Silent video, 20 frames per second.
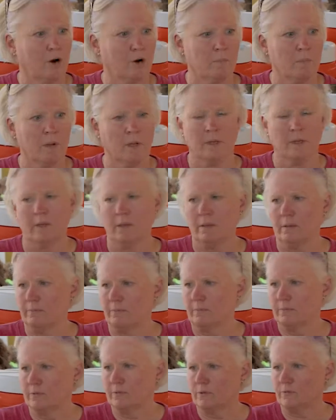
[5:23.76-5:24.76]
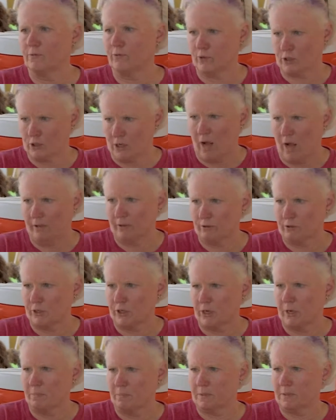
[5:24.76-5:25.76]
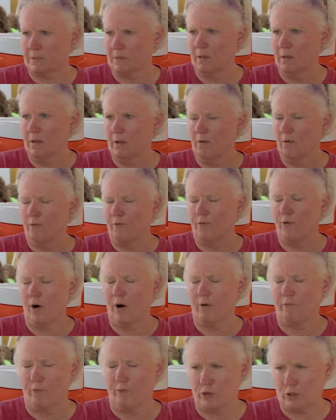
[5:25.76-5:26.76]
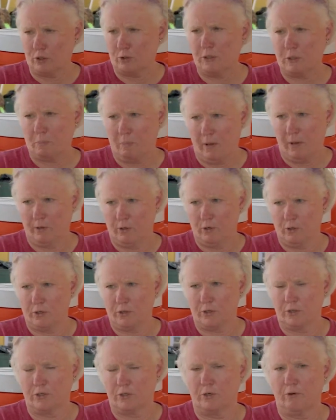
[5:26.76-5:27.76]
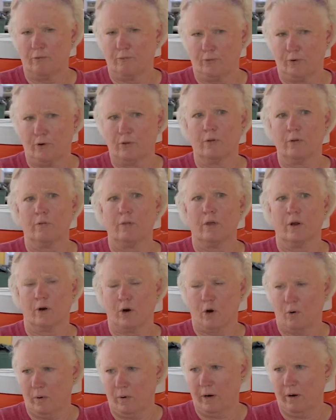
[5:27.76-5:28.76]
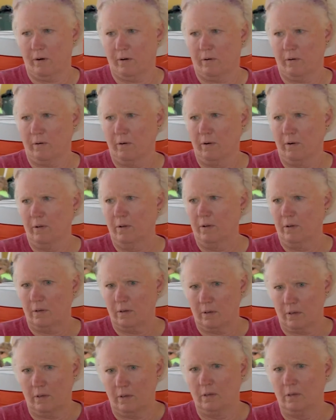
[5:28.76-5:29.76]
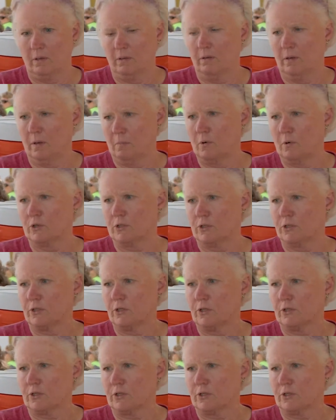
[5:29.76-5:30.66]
earn money for scholarships for our first responders to further their career in emergency